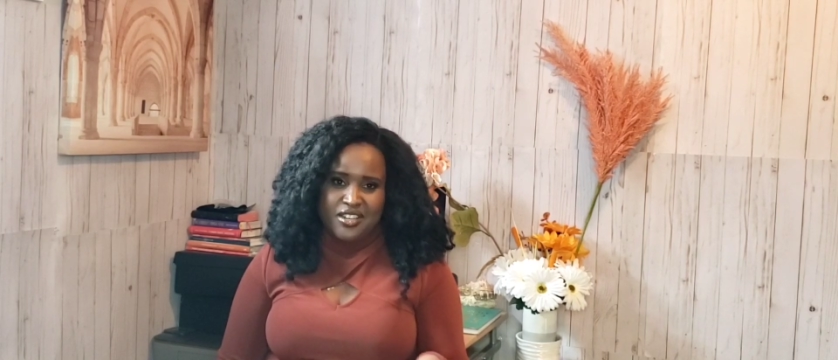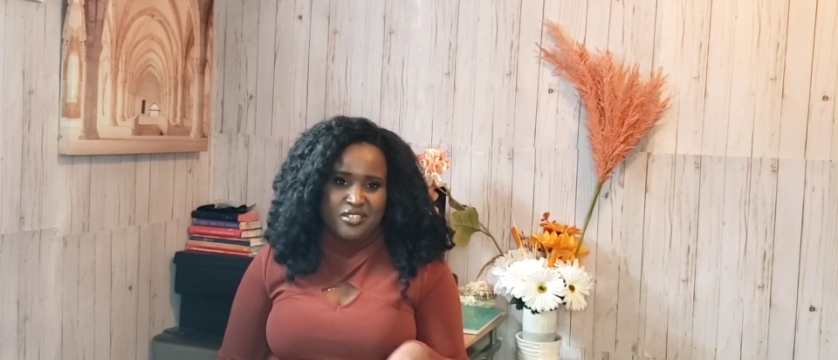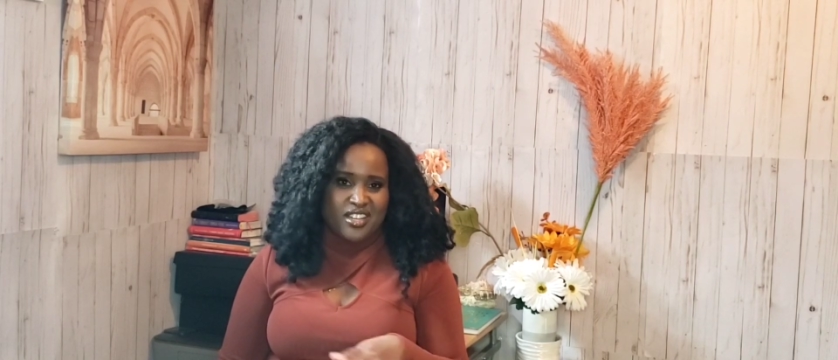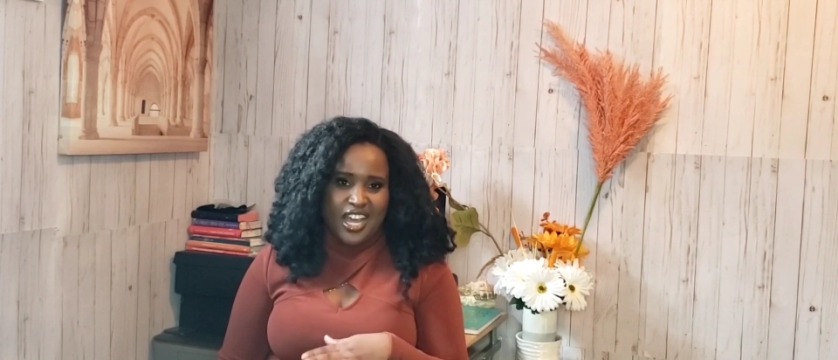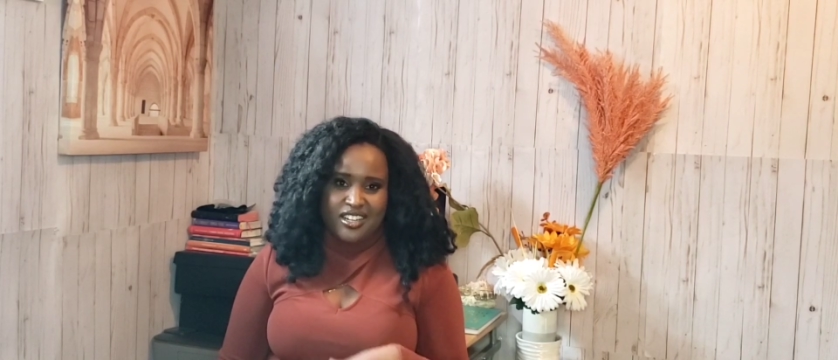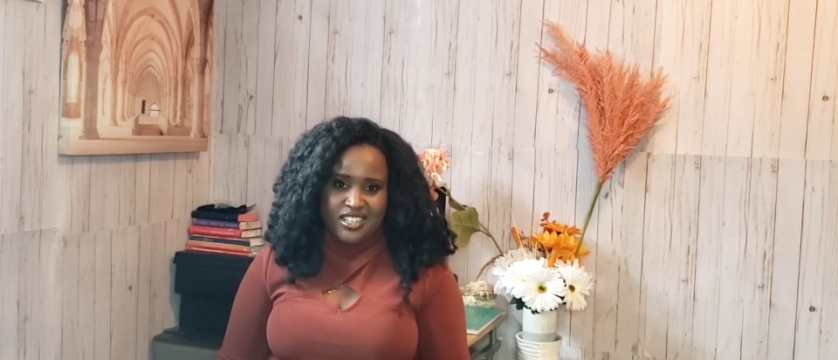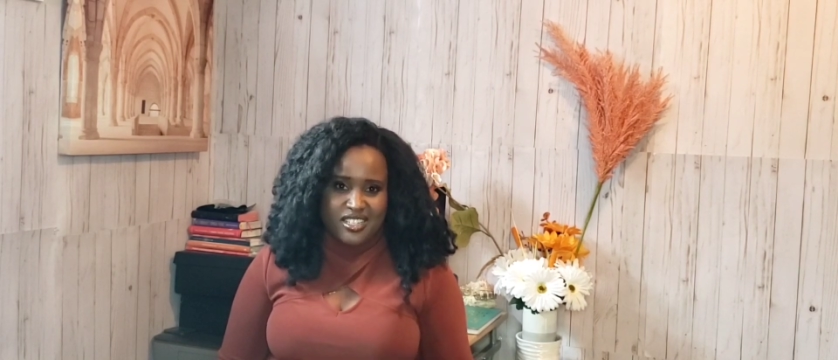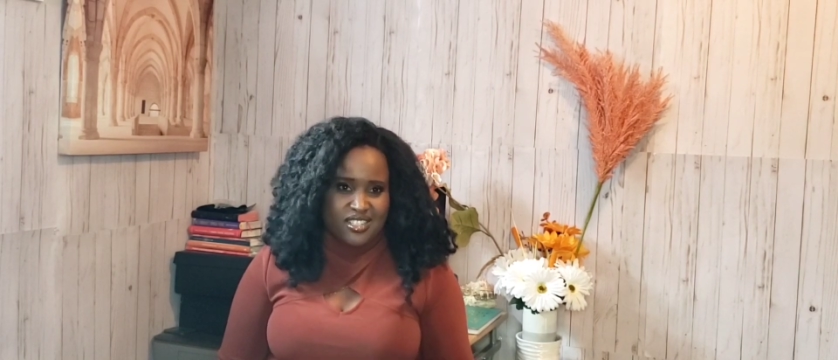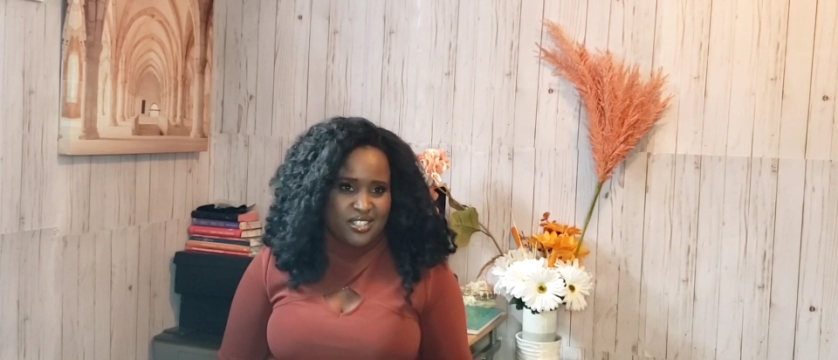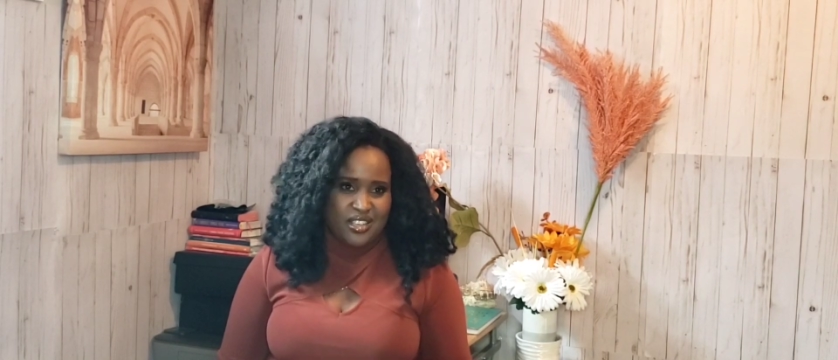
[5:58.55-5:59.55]

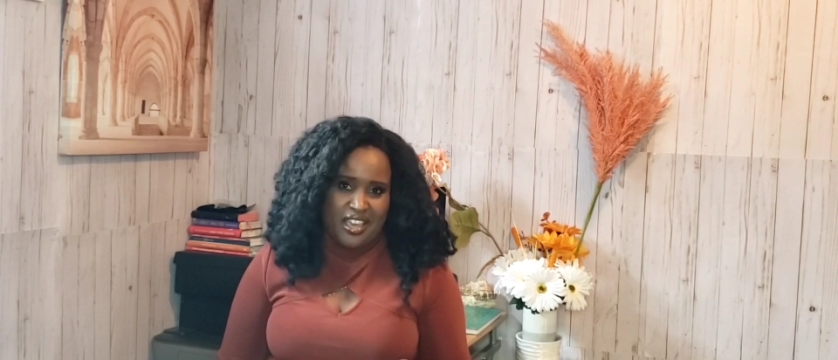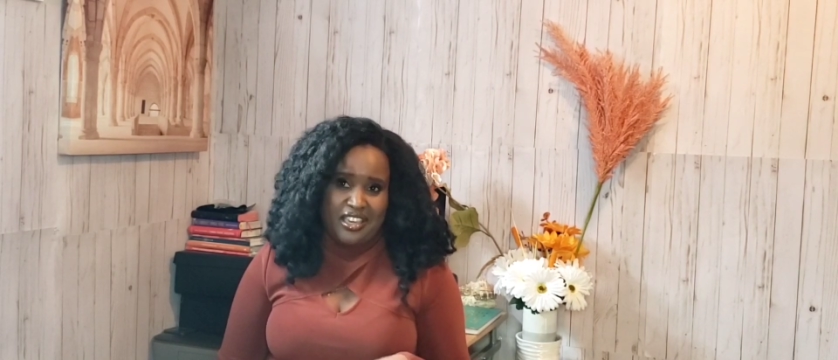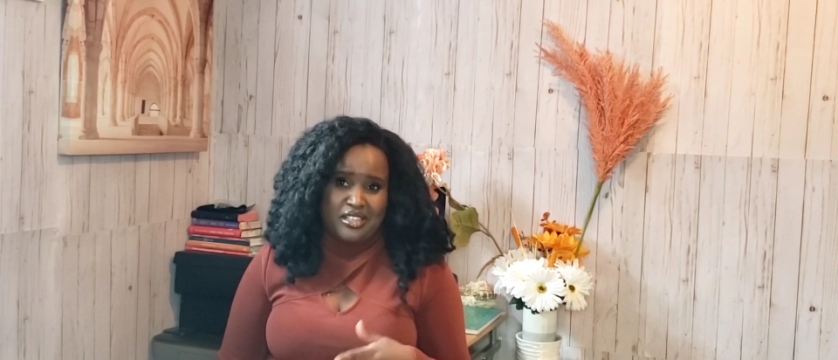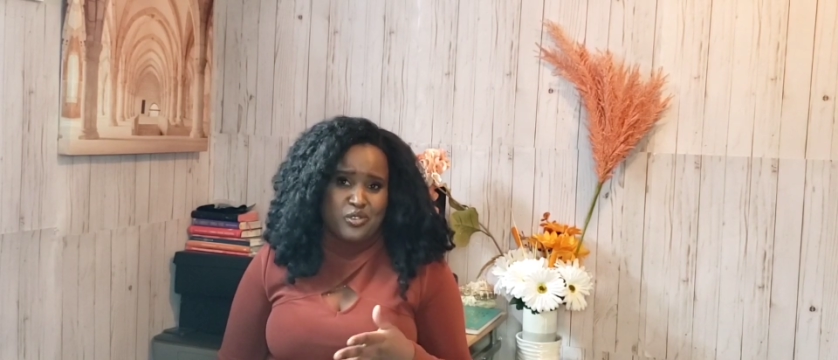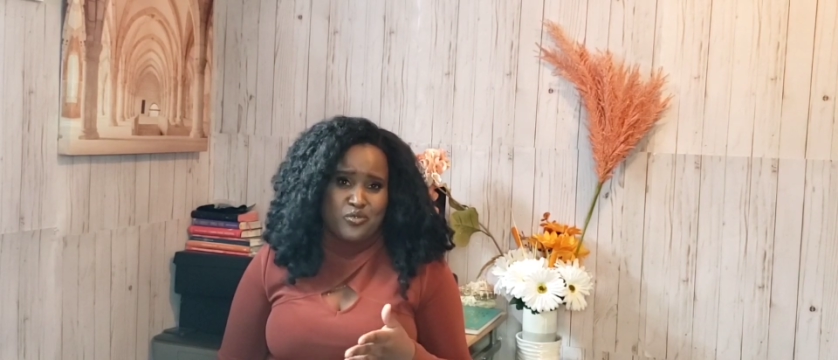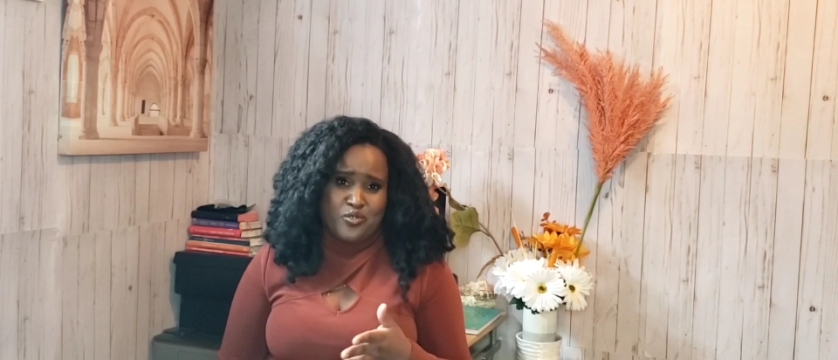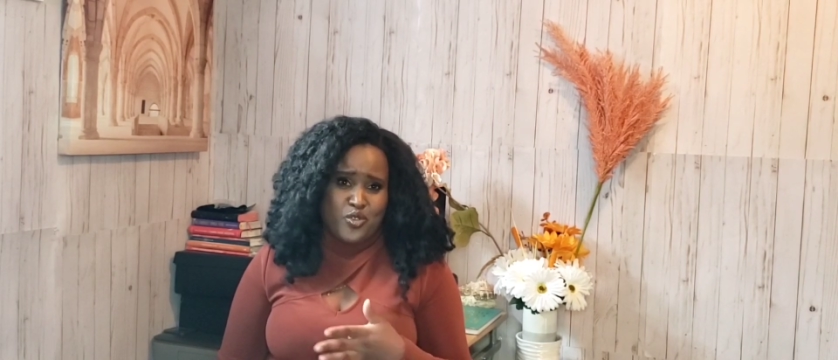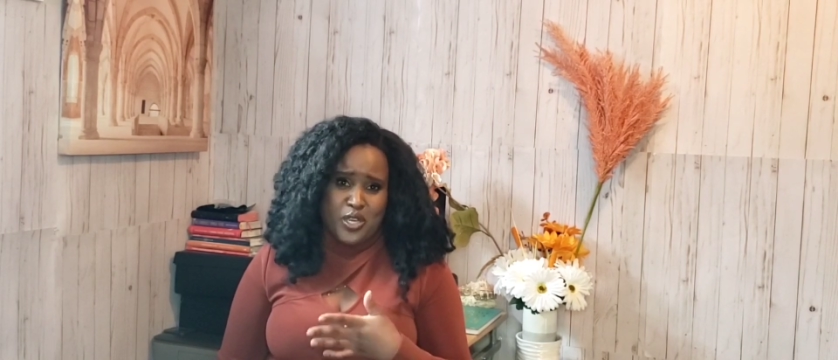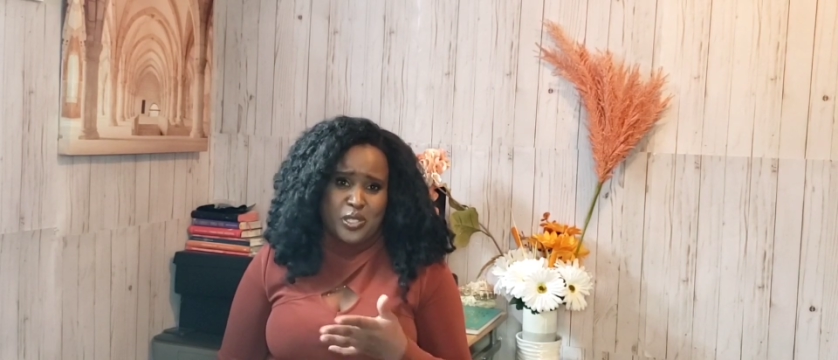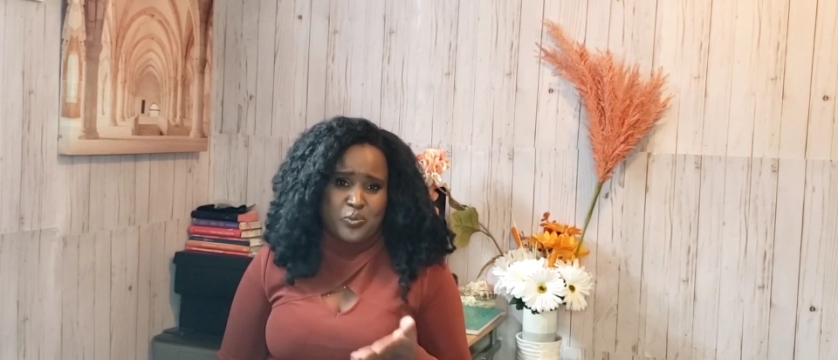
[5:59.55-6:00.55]
regardless, I guess, of
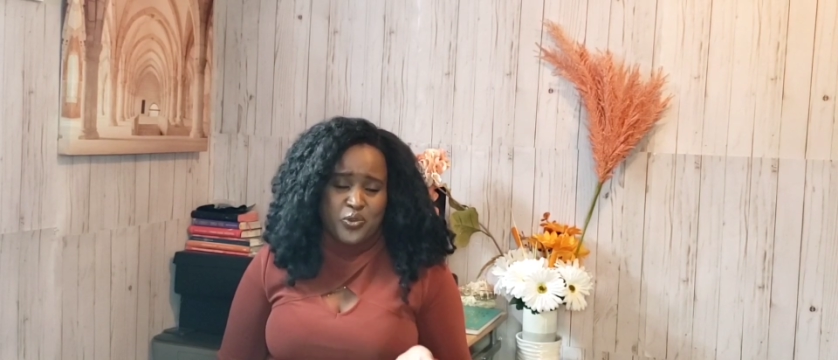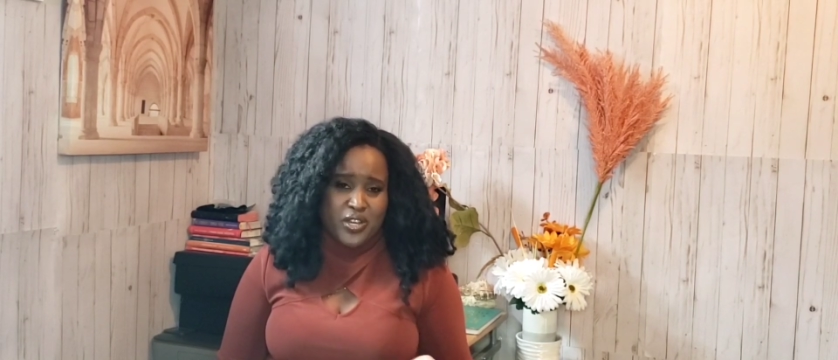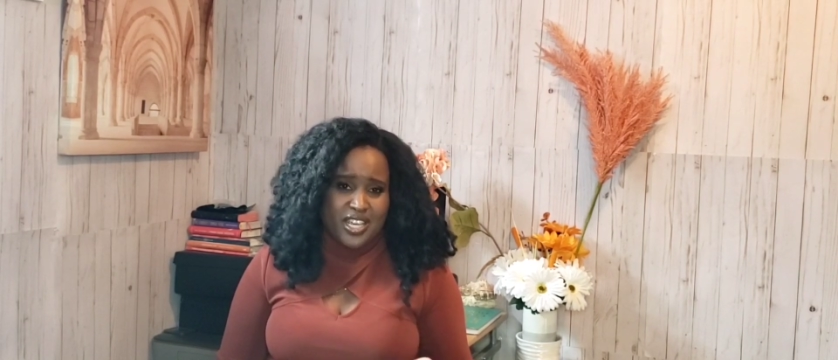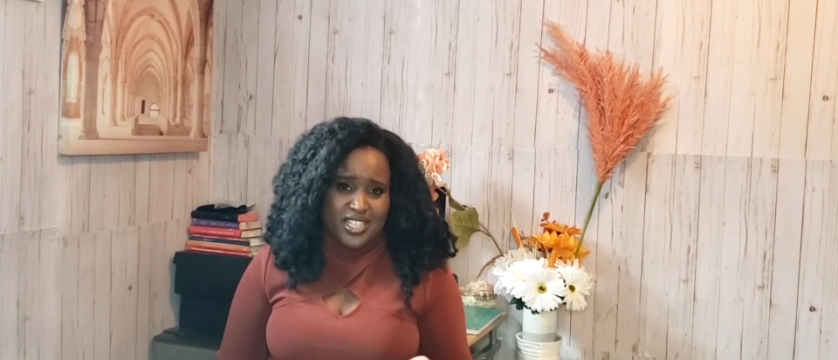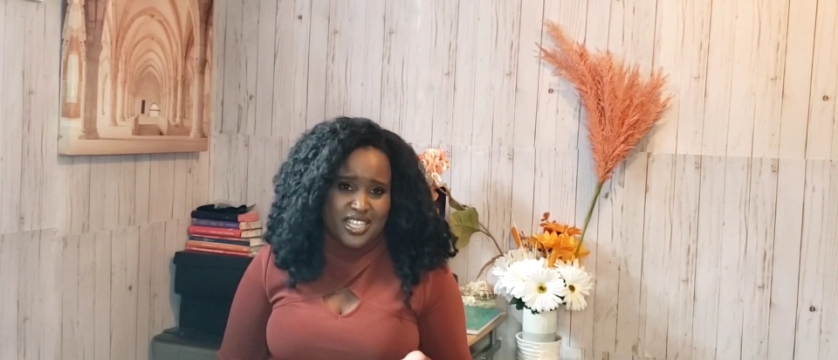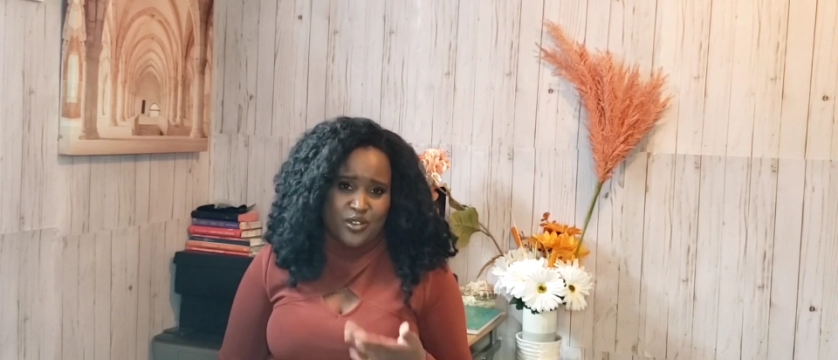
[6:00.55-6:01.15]
your experience.